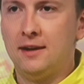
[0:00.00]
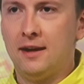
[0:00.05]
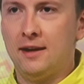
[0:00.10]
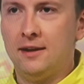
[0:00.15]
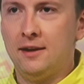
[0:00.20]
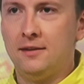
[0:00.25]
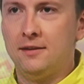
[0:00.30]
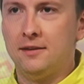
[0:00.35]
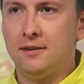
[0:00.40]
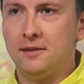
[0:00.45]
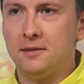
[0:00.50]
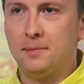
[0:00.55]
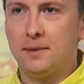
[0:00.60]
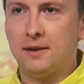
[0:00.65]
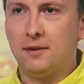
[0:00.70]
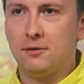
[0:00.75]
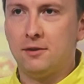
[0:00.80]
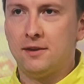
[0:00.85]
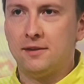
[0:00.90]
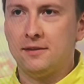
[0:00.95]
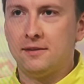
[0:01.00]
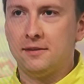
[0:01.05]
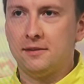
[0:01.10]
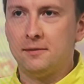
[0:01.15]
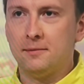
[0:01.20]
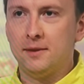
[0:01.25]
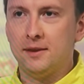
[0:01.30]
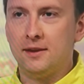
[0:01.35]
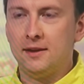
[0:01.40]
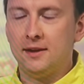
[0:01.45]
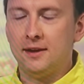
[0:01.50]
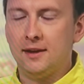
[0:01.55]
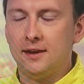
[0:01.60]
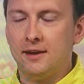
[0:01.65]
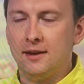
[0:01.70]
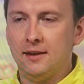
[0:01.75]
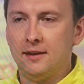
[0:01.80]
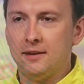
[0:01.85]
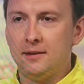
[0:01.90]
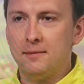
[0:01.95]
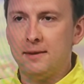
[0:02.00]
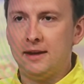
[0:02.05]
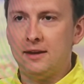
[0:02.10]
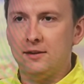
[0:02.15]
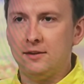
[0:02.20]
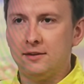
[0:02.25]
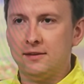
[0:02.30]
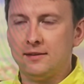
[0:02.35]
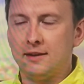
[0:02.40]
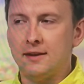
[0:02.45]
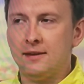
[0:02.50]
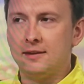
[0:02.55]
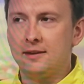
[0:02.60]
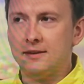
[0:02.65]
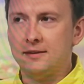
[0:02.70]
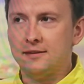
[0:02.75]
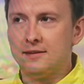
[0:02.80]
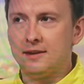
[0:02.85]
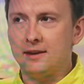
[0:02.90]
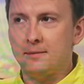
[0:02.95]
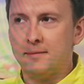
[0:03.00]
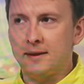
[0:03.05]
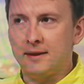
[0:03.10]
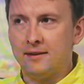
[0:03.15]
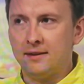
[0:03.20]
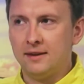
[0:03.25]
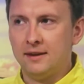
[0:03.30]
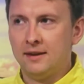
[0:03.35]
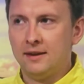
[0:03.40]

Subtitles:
I know that there's been criticism in the Mail on Sunday today about